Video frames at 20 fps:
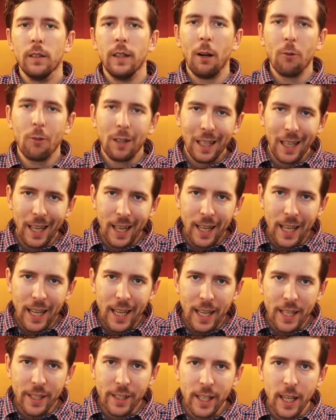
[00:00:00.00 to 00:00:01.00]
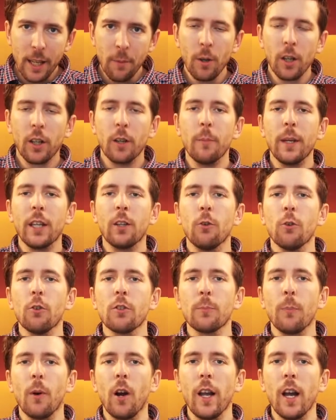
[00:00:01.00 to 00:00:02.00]
Now, clearly, edema can be
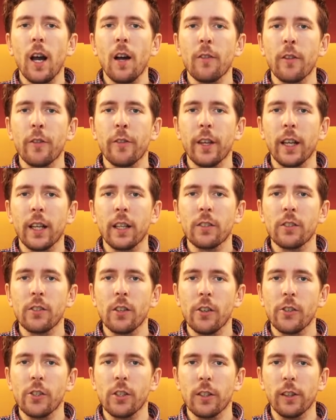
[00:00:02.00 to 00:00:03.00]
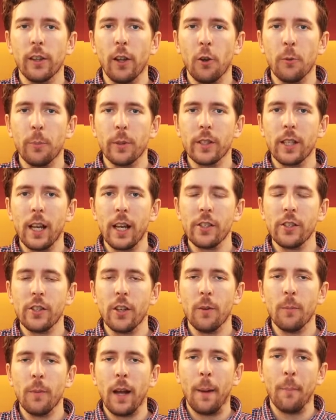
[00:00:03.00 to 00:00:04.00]
caused by other things such as low
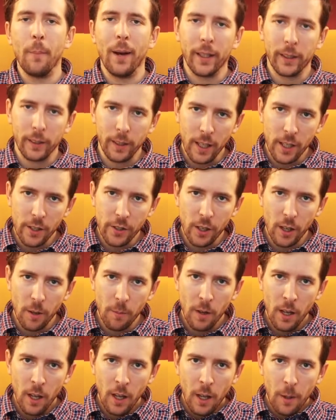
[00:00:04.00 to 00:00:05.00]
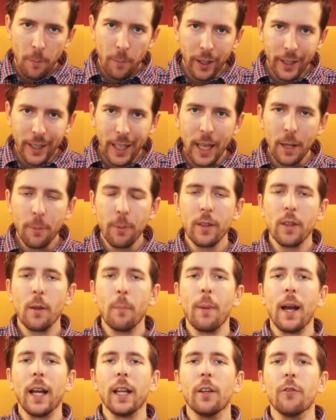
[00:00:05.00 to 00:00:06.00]
potassium and magnesium, but keep in the
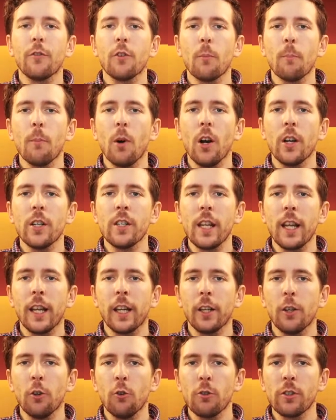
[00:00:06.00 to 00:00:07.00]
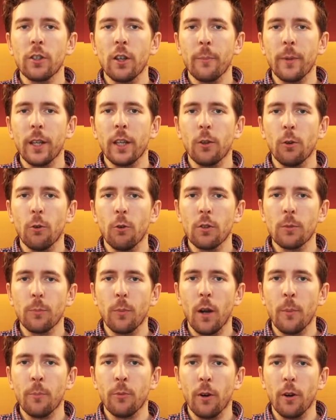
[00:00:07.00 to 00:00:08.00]
back of your mind it can also be caused
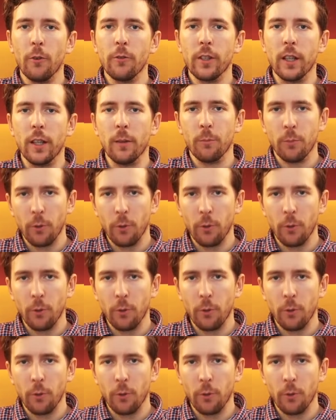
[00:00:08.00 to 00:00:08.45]
by protein